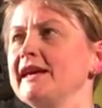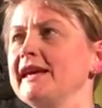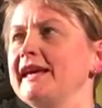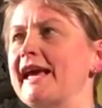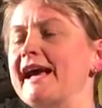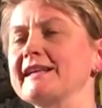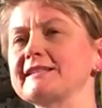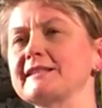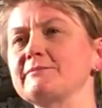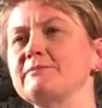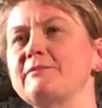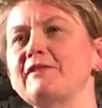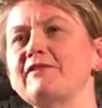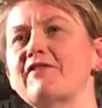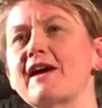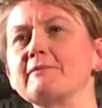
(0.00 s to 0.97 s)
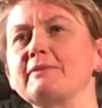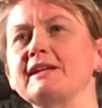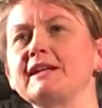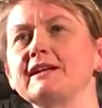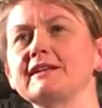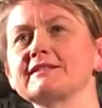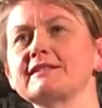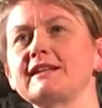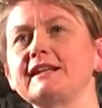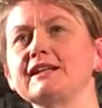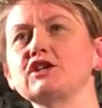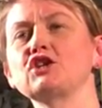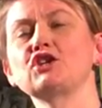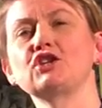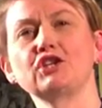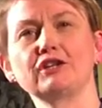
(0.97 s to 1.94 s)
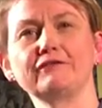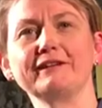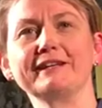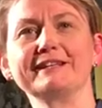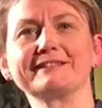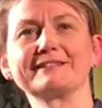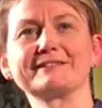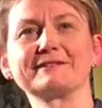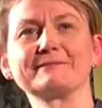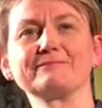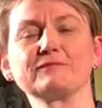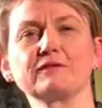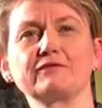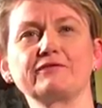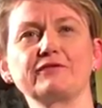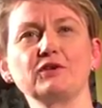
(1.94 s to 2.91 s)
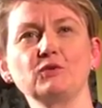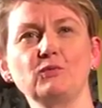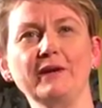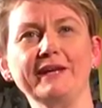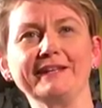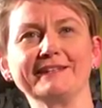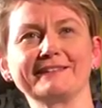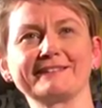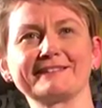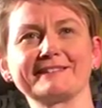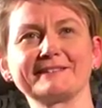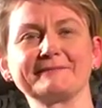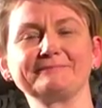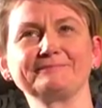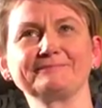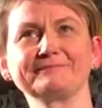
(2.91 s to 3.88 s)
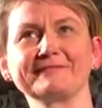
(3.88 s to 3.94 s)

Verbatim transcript: it has, in fact, been a slightly curious few weeks